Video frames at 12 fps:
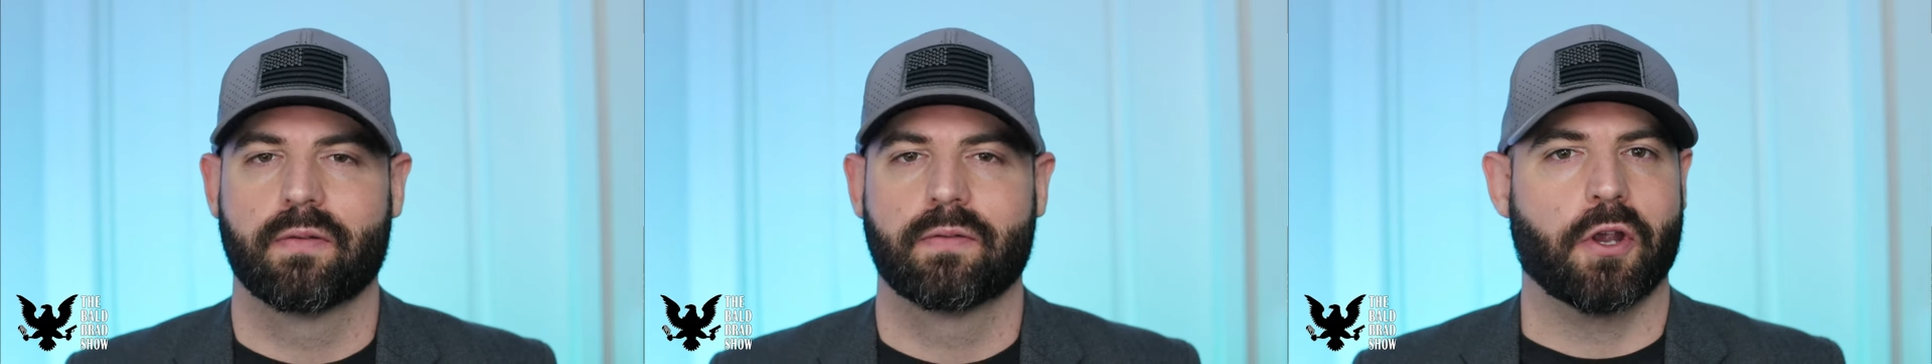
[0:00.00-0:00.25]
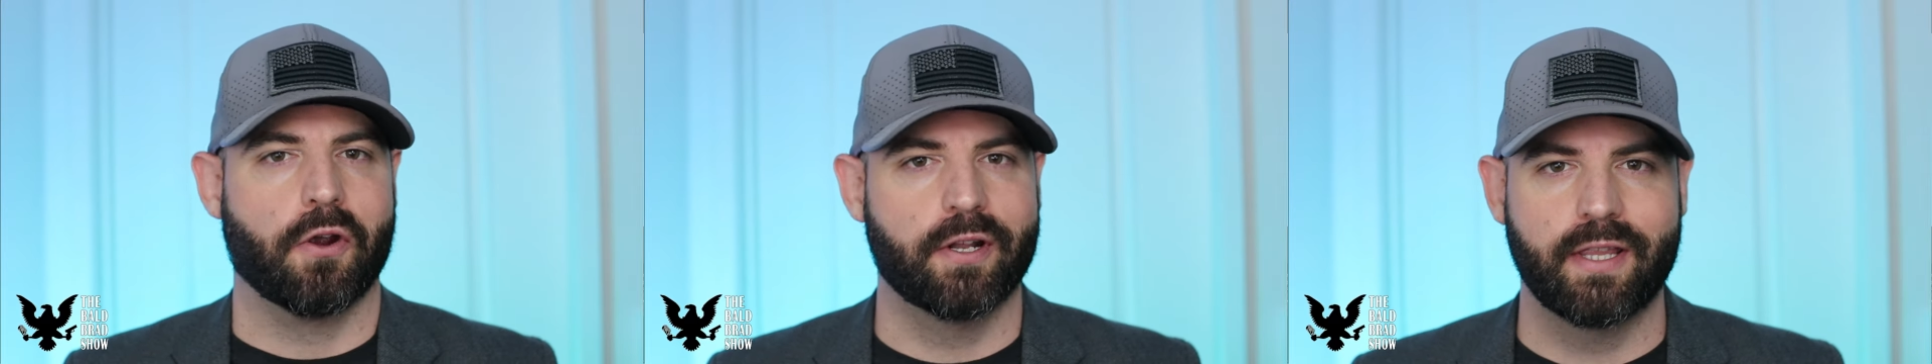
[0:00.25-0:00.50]

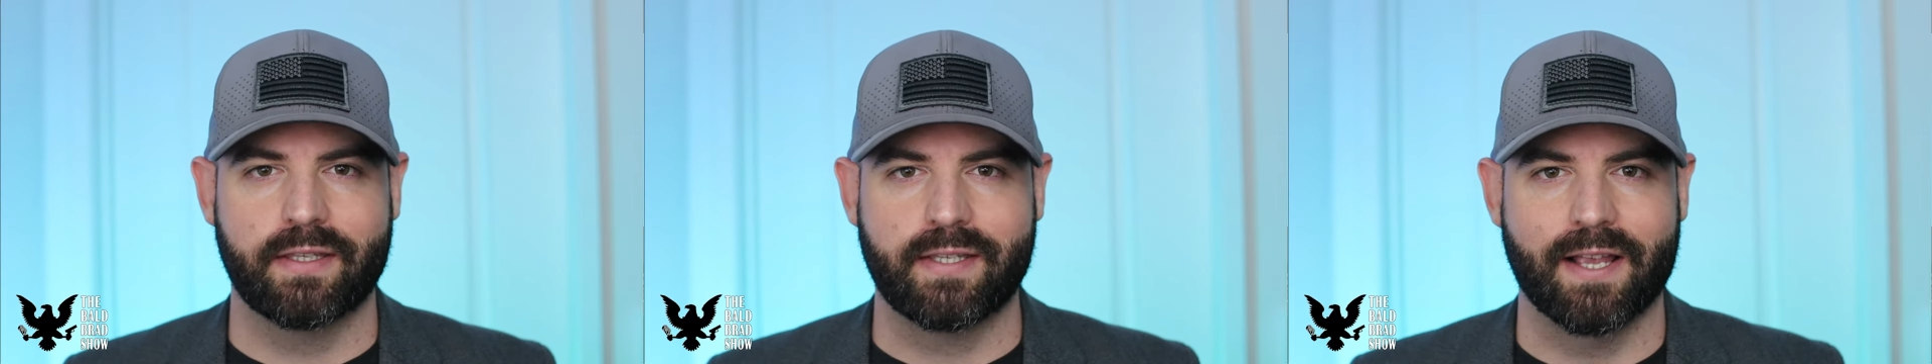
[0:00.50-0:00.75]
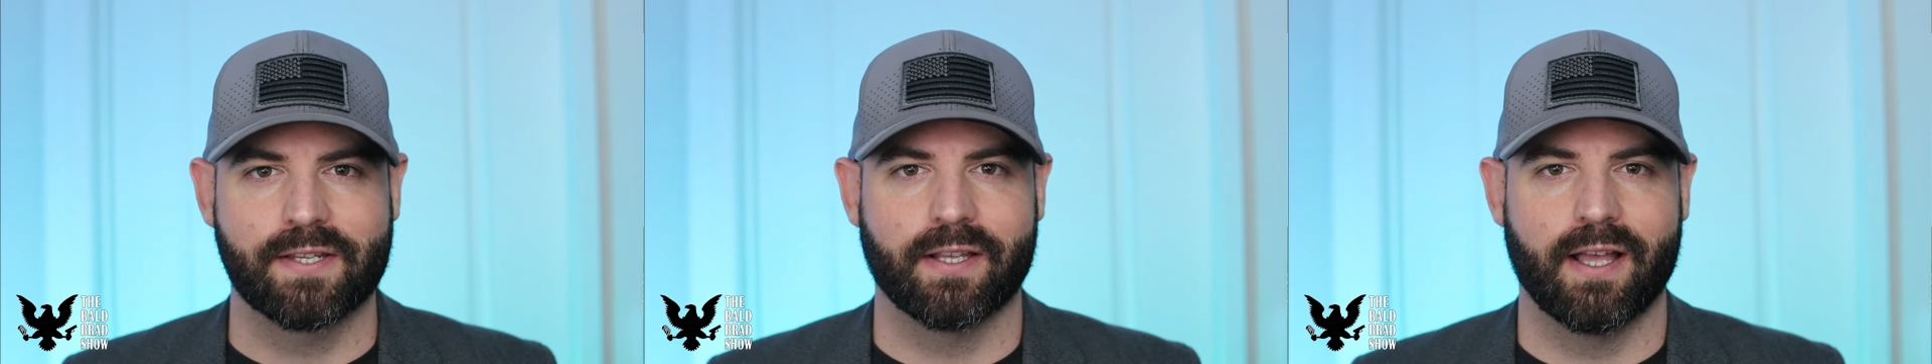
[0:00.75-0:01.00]
turn in the
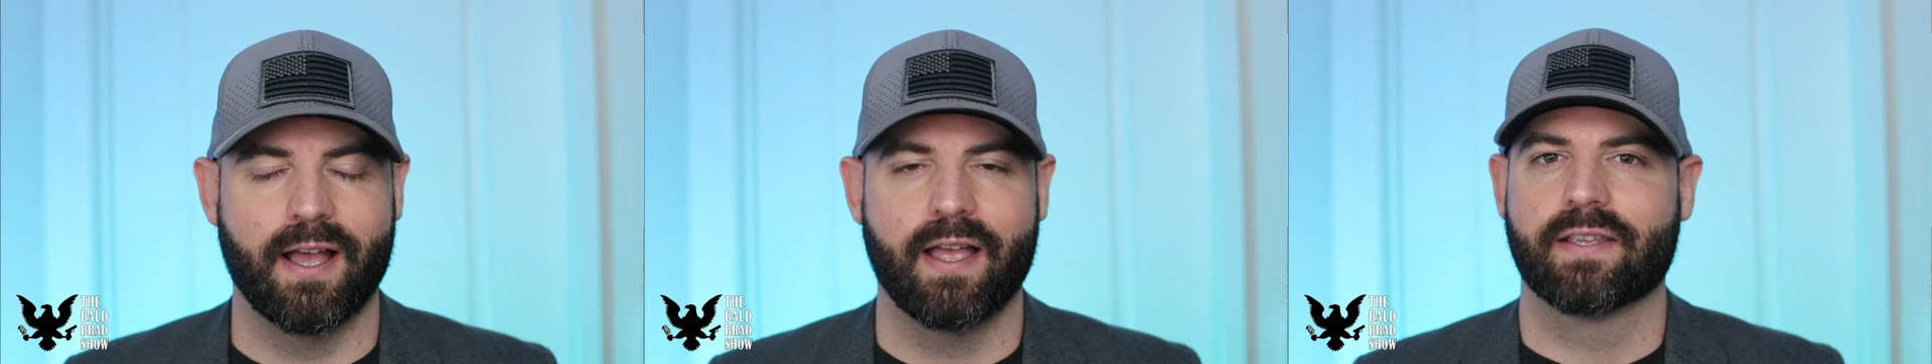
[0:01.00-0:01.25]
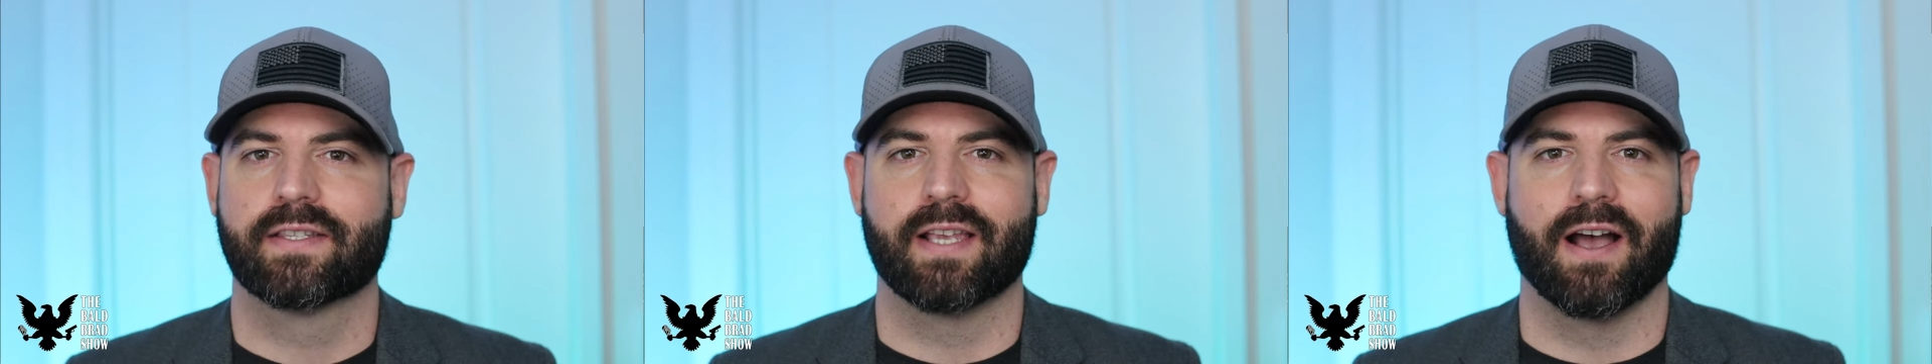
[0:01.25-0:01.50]
Tesla,
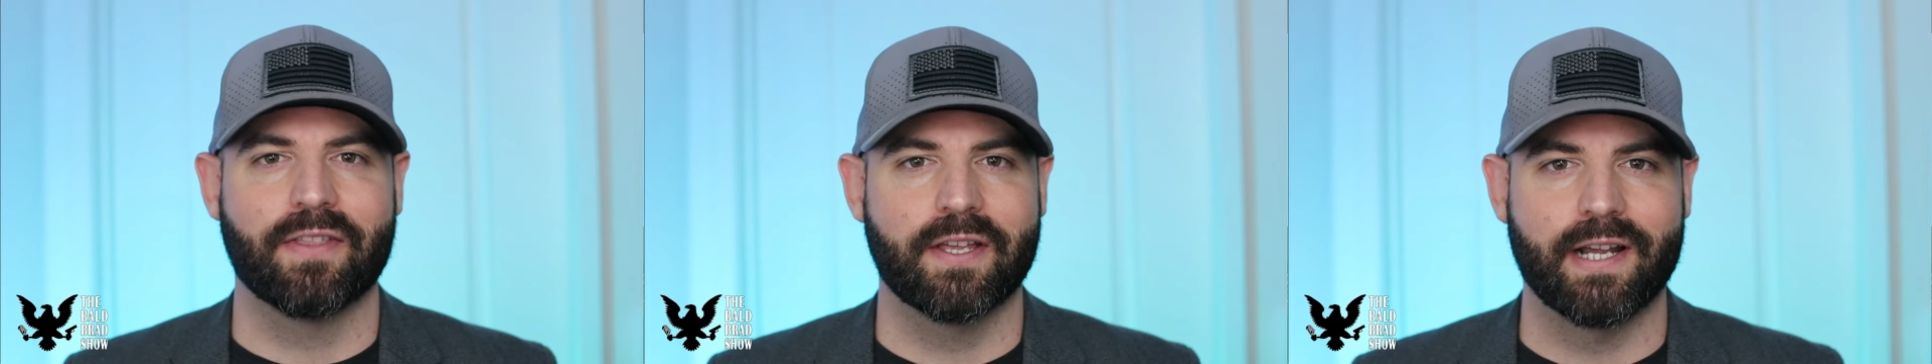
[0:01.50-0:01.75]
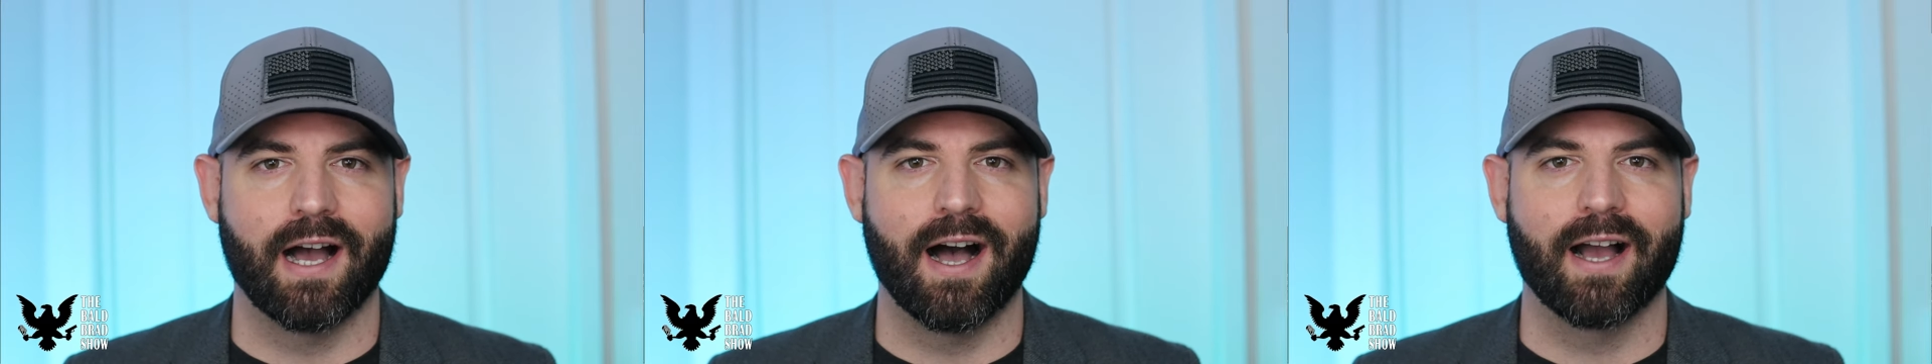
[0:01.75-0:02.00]
sell the
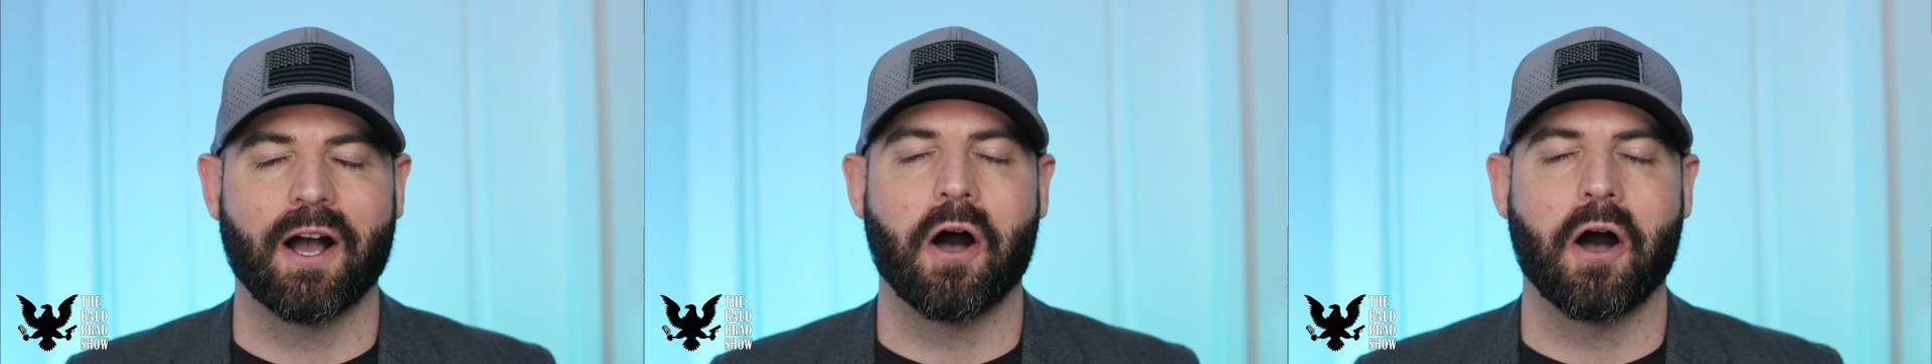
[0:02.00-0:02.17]
dog,